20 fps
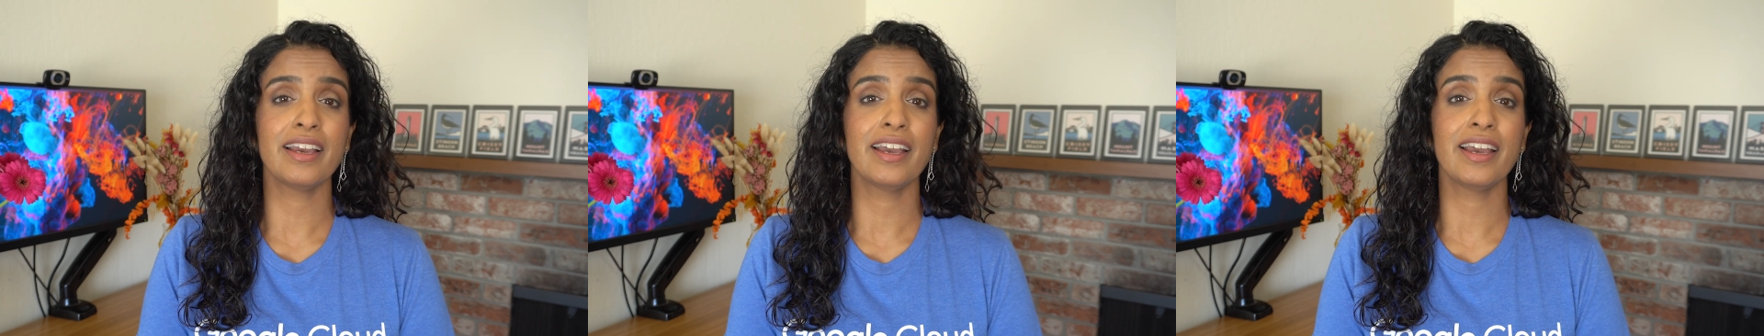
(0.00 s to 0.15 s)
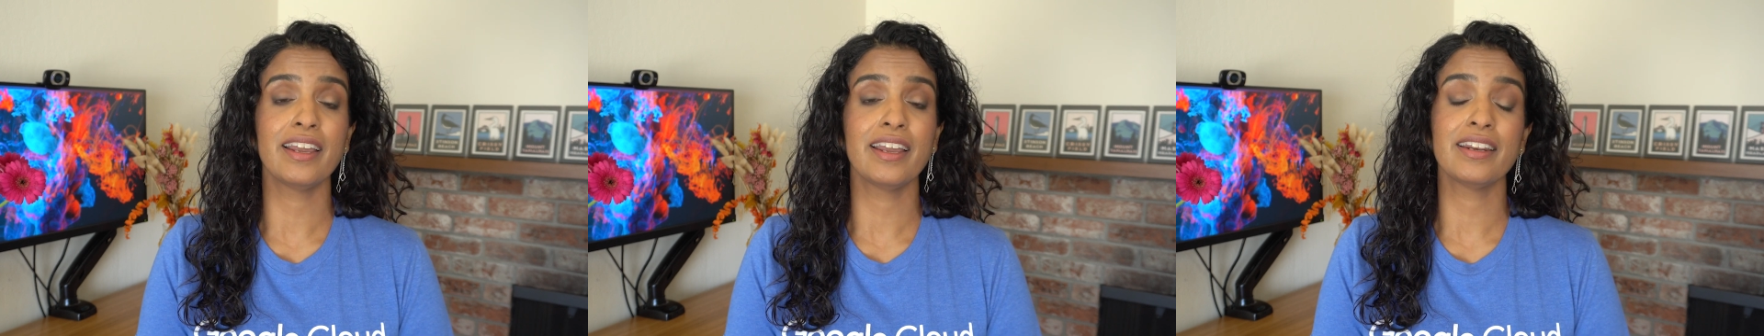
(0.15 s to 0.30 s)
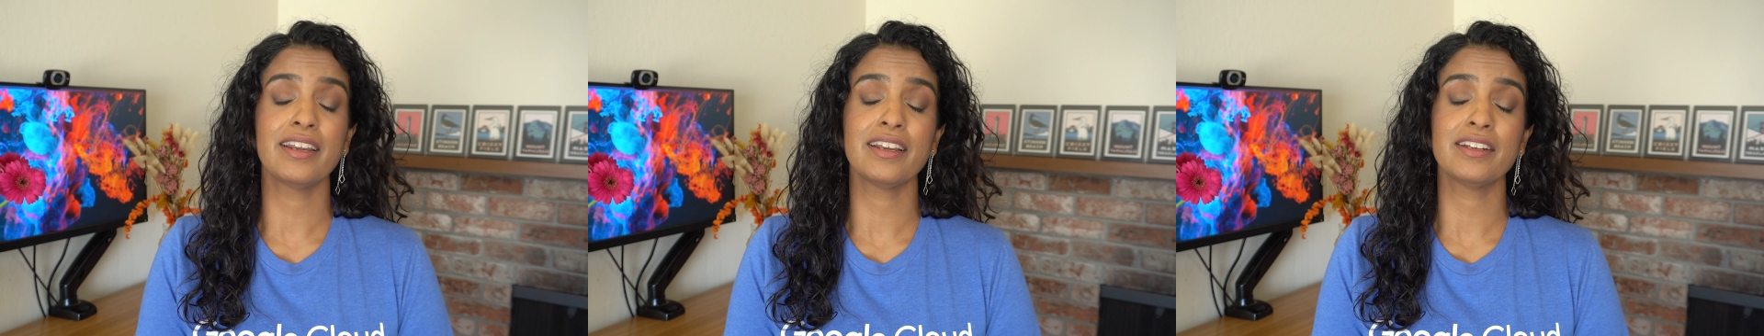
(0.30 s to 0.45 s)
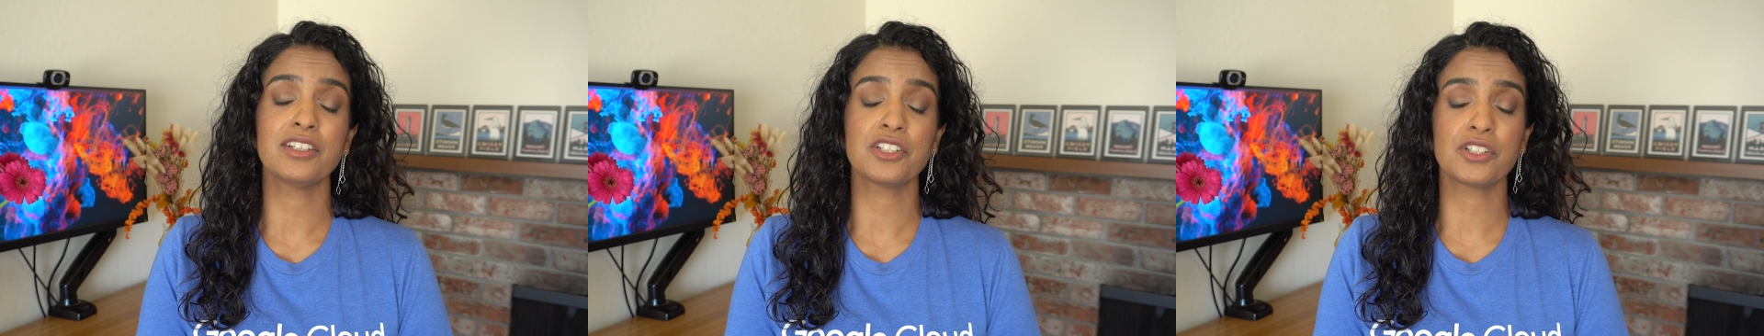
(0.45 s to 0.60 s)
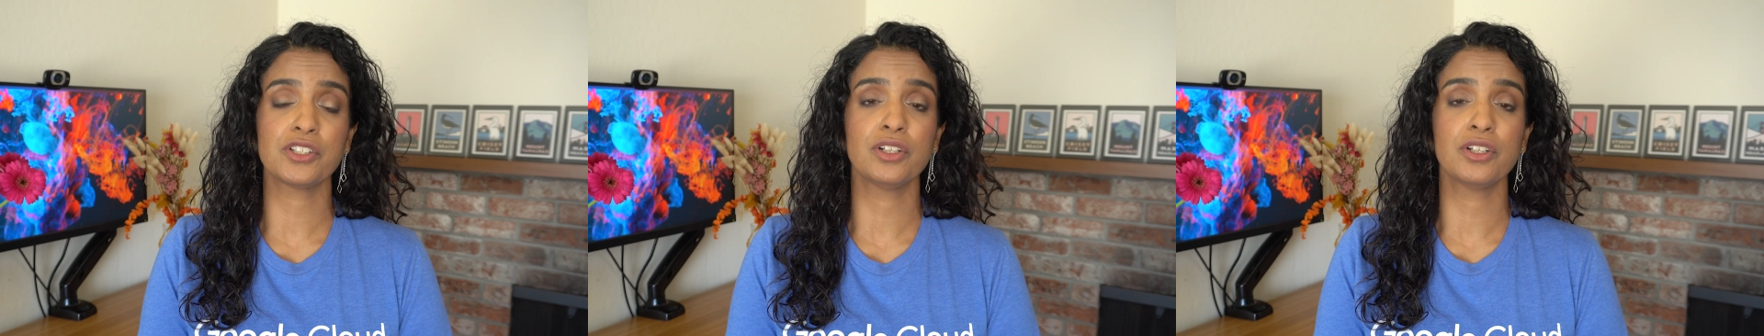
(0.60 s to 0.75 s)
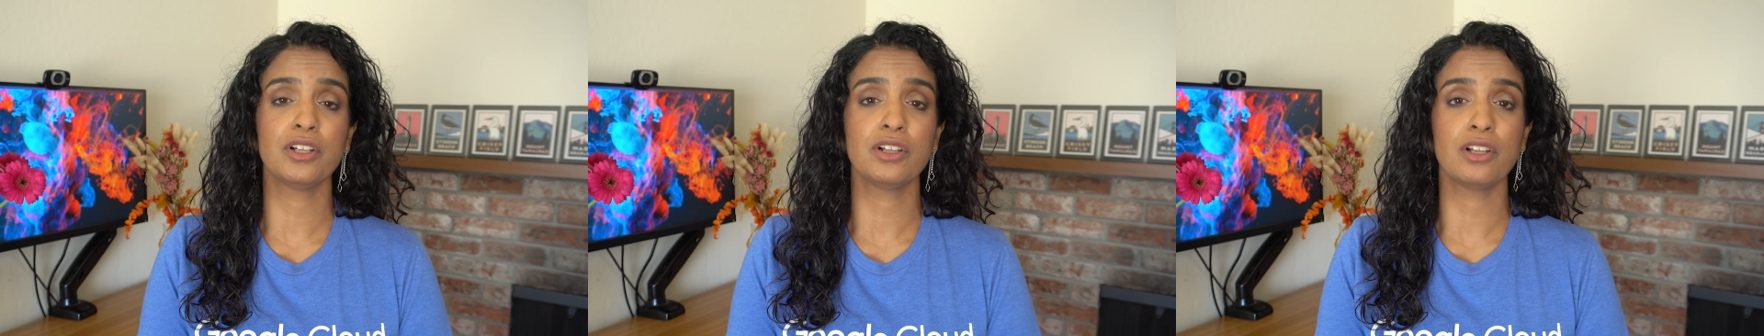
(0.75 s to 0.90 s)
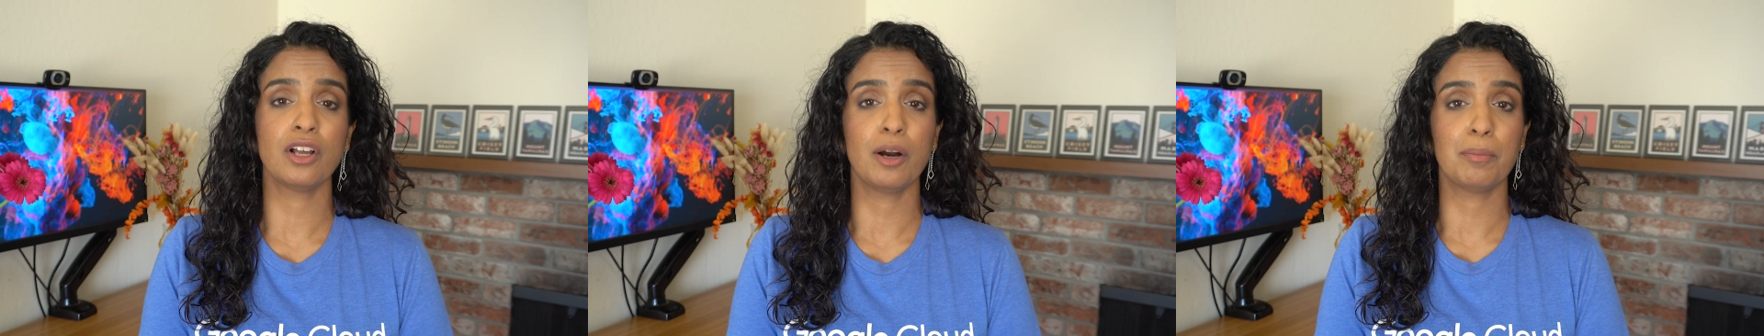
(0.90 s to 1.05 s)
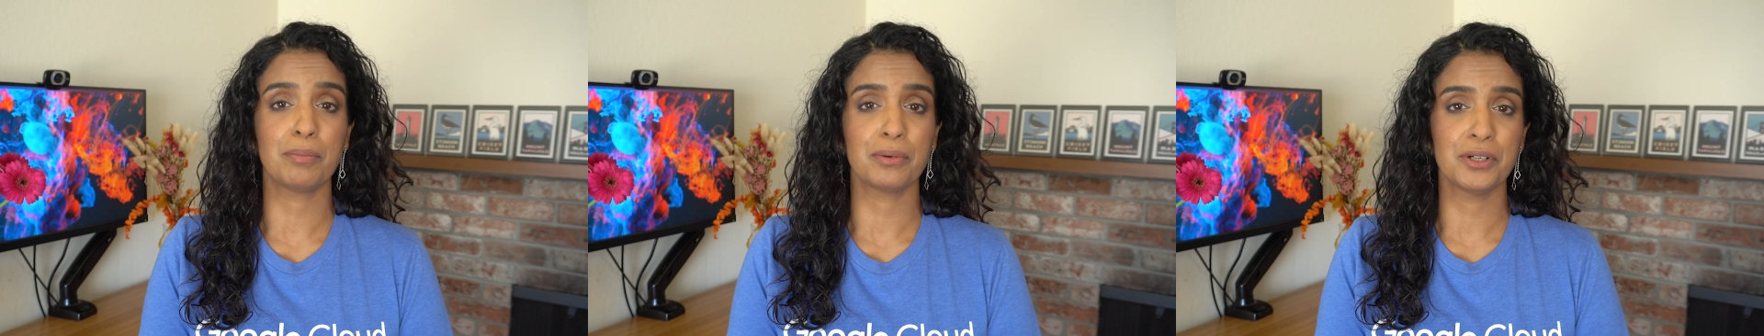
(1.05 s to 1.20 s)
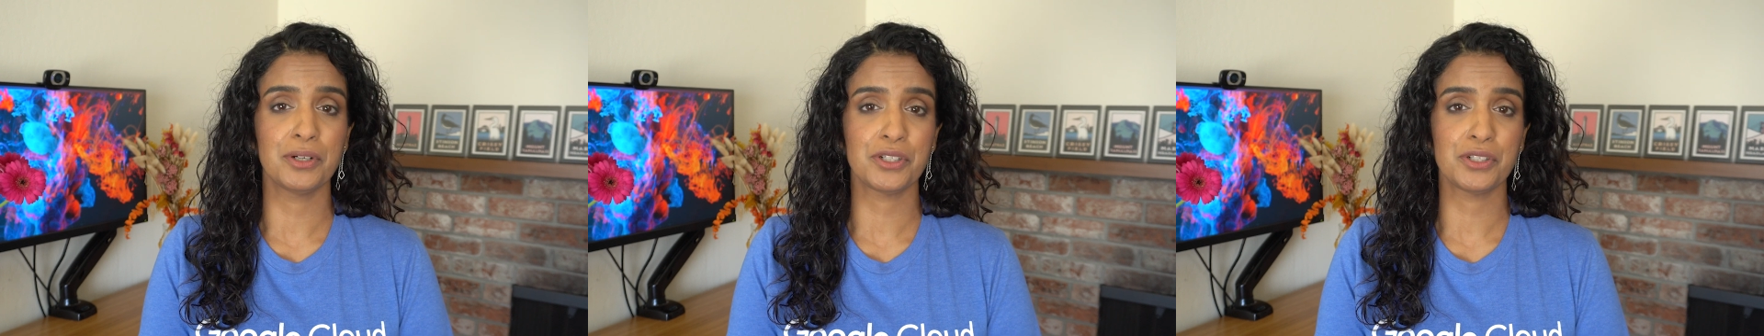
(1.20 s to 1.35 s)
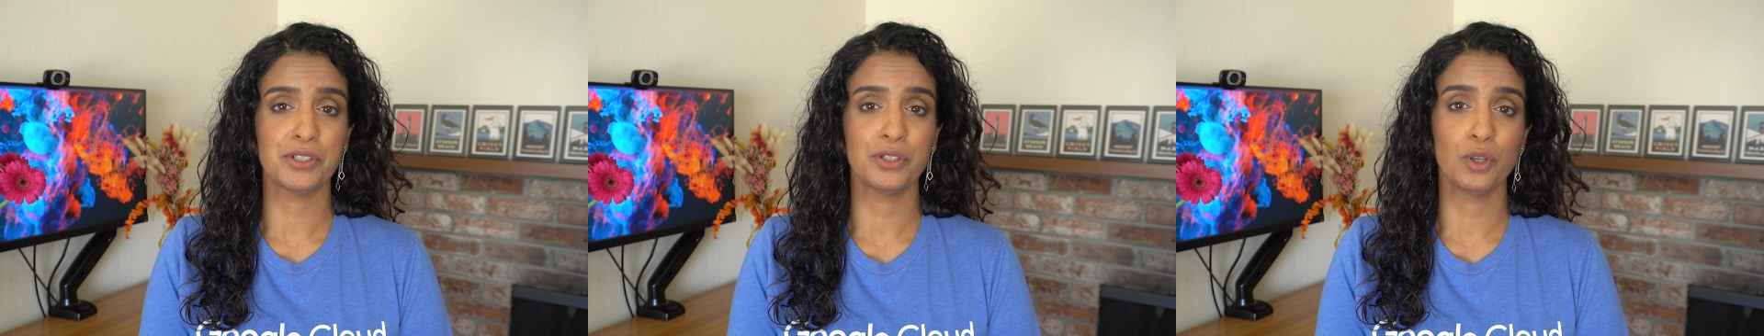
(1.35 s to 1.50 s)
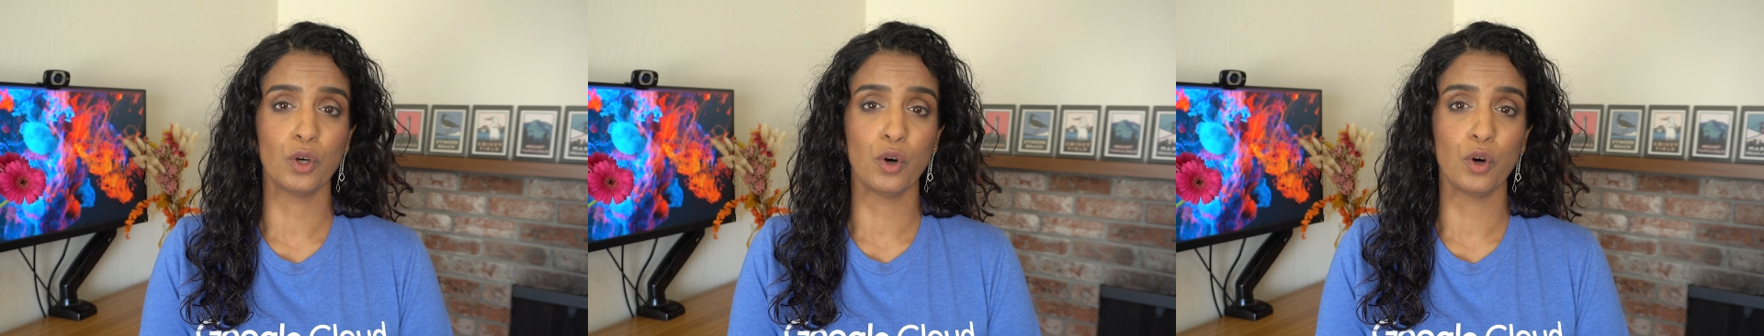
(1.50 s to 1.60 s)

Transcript: and additional operational